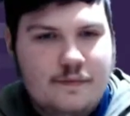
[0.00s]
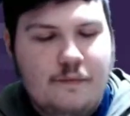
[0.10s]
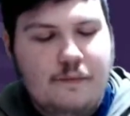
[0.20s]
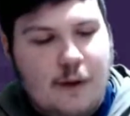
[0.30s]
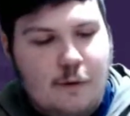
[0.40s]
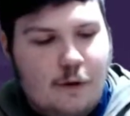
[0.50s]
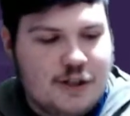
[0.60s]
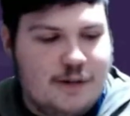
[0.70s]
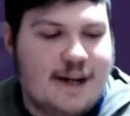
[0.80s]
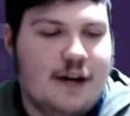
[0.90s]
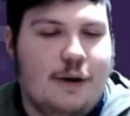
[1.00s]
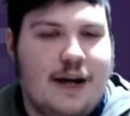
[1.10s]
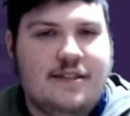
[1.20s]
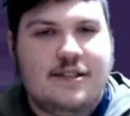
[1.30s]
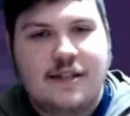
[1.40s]
watching my call
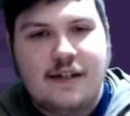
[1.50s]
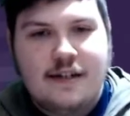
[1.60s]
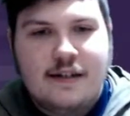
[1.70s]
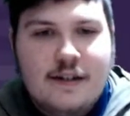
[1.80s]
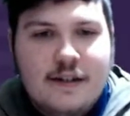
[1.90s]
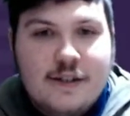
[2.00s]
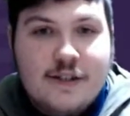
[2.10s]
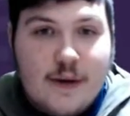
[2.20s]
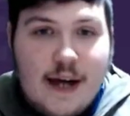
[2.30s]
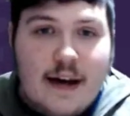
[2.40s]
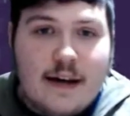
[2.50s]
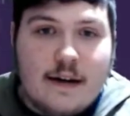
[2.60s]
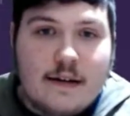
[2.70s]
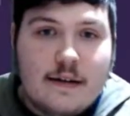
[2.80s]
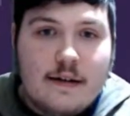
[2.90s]
So yeah,
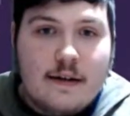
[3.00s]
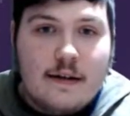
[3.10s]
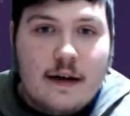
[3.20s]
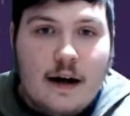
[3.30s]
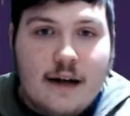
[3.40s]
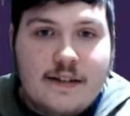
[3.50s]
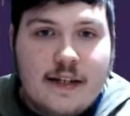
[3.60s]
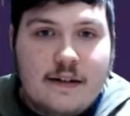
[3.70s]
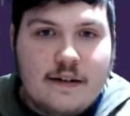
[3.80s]
I did.